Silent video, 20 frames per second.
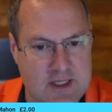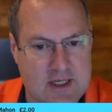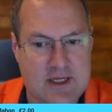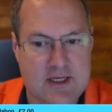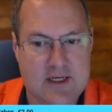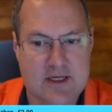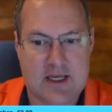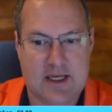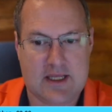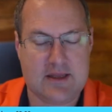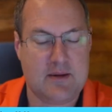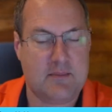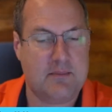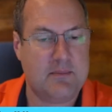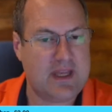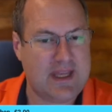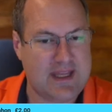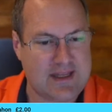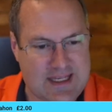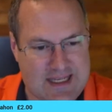in
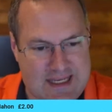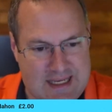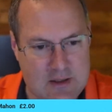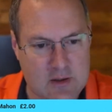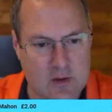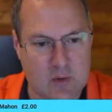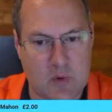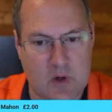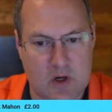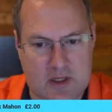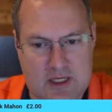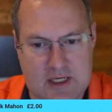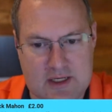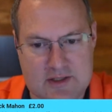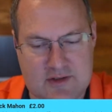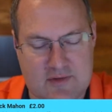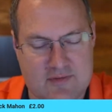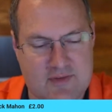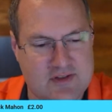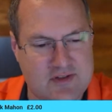the inner workings
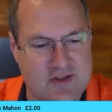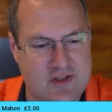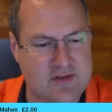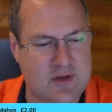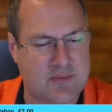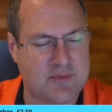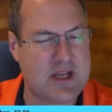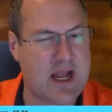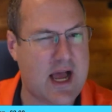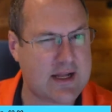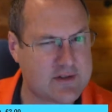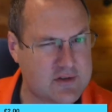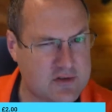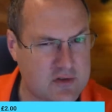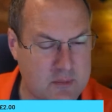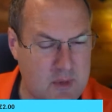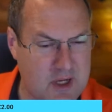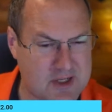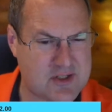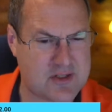of the system, not so
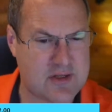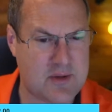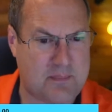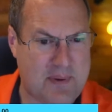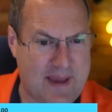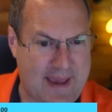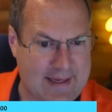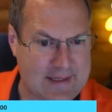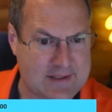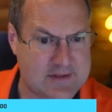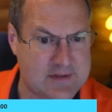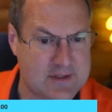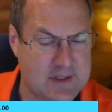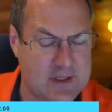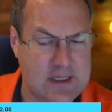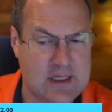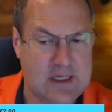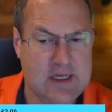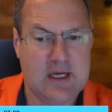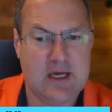much the banks.
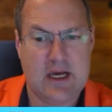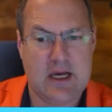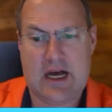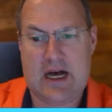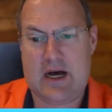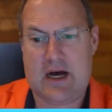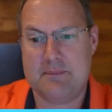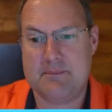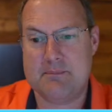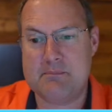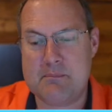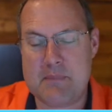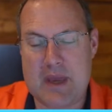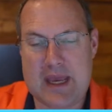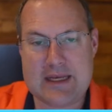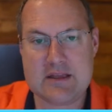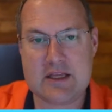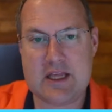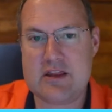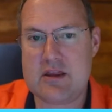
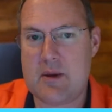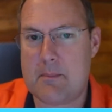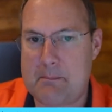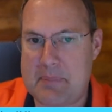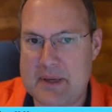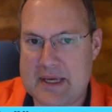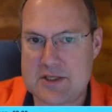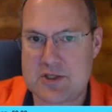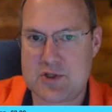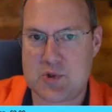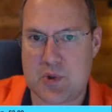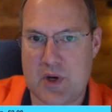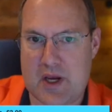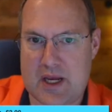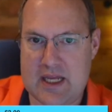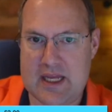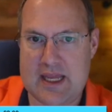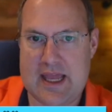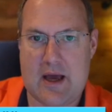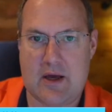Mainly the big
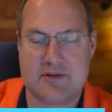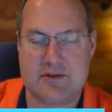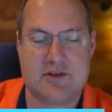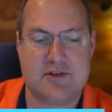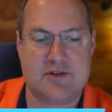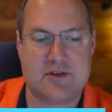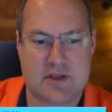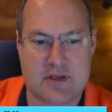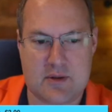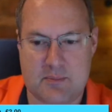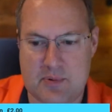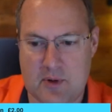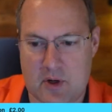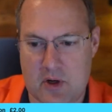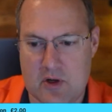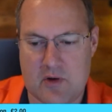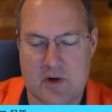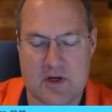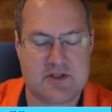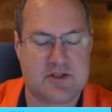trading houses and the
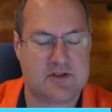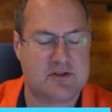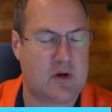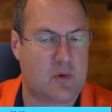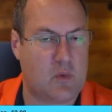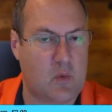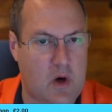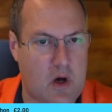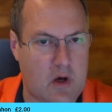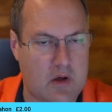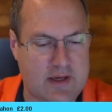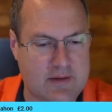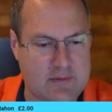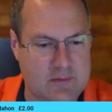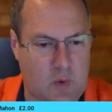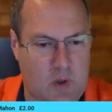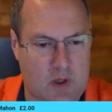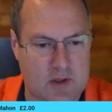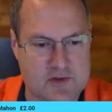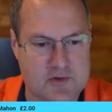brokerages on
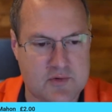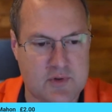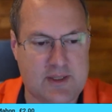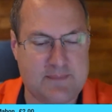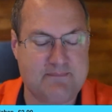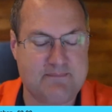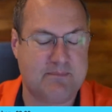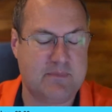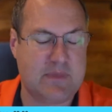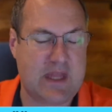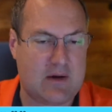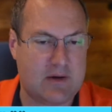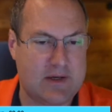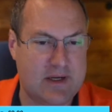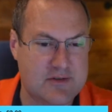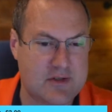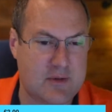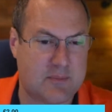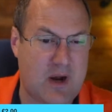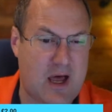Wall Street. Now, here's
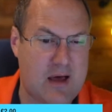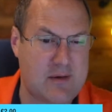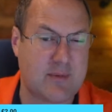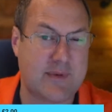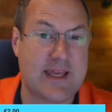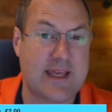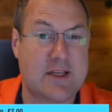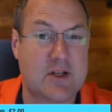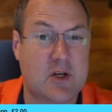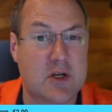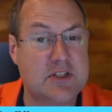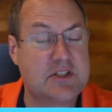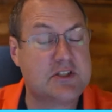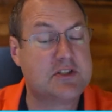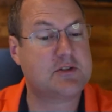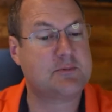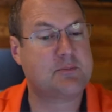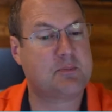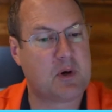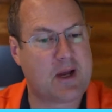the problem. It could
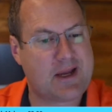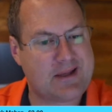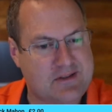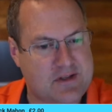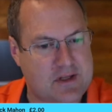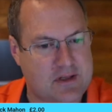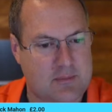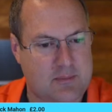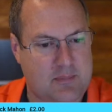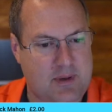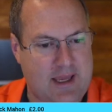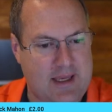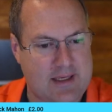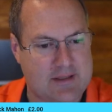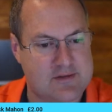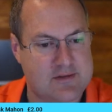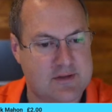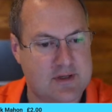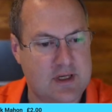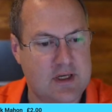spread to the
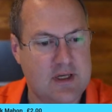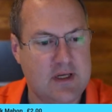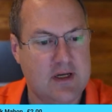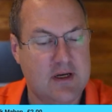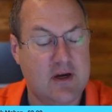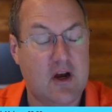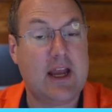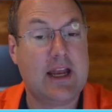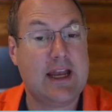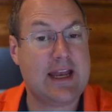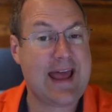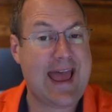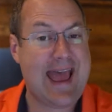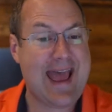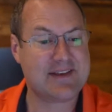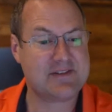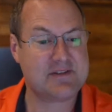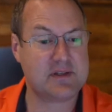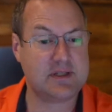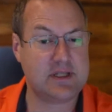banks. All right. It
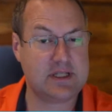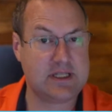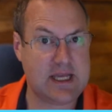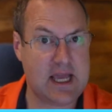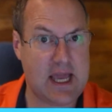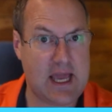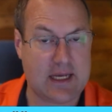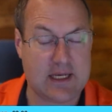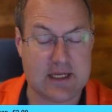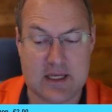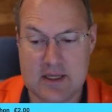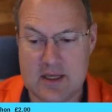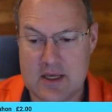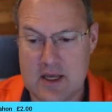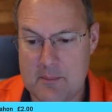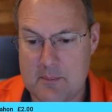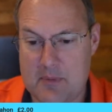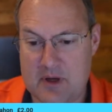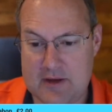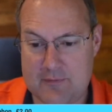hasn't yet.
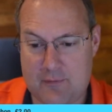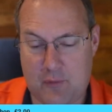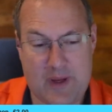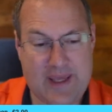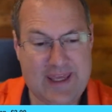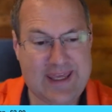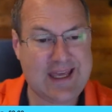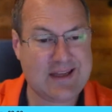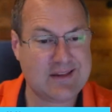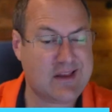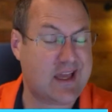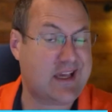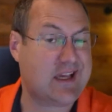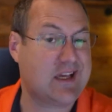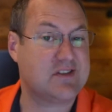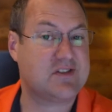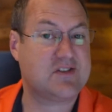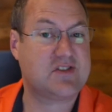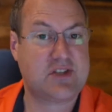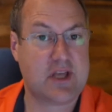But if we get like a
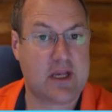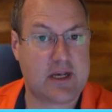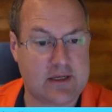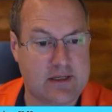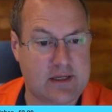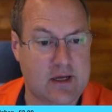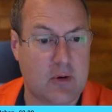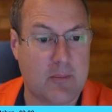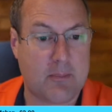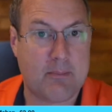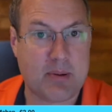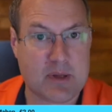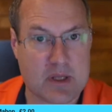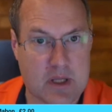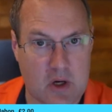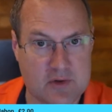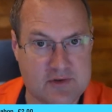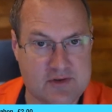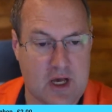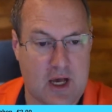Citadel
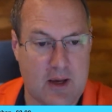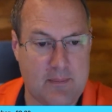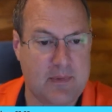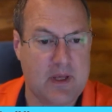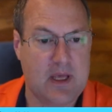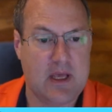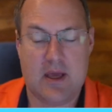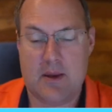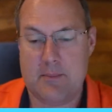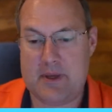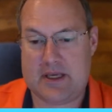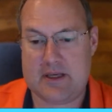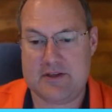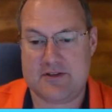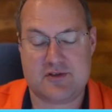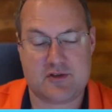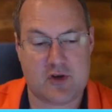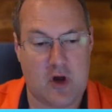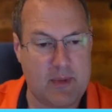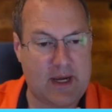blows up because
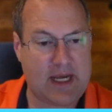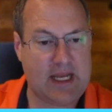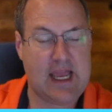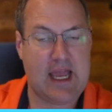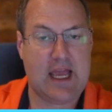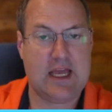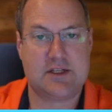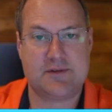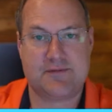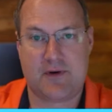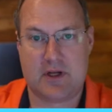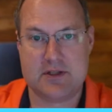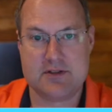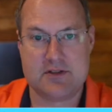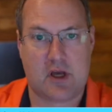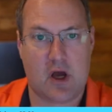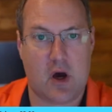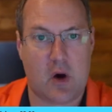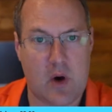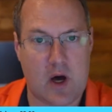so many hedge funds
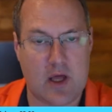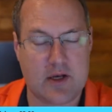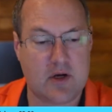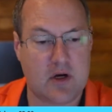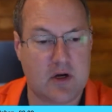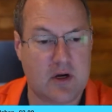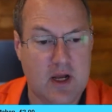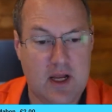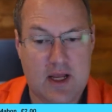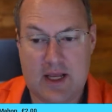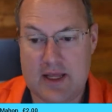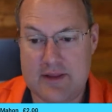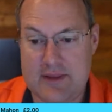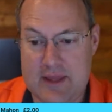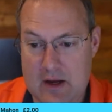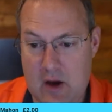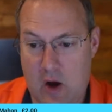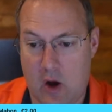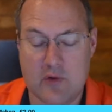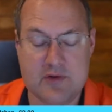go under and they
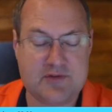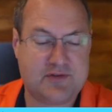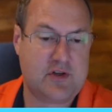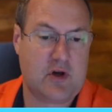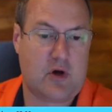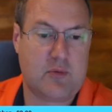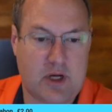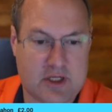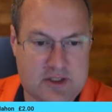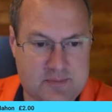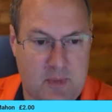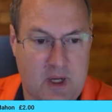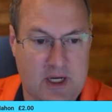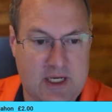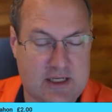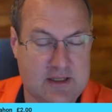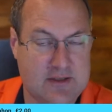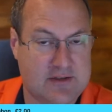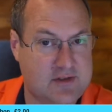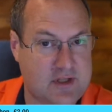owe so much money
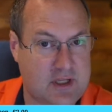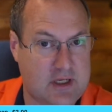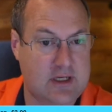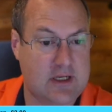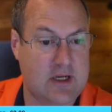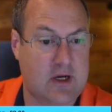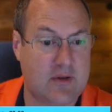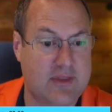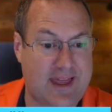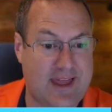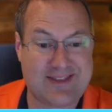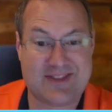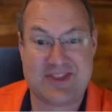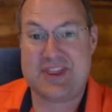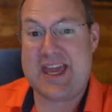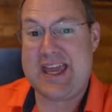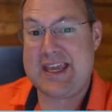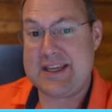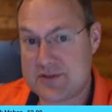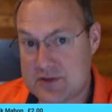to Citadel that
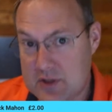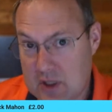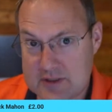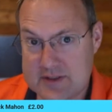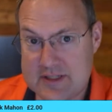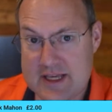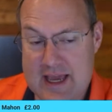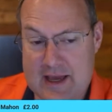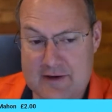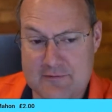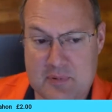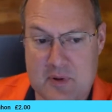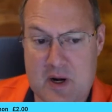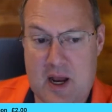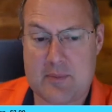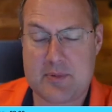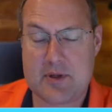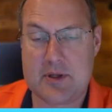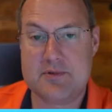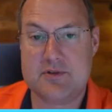they start to have
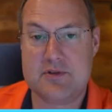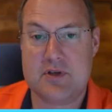problems,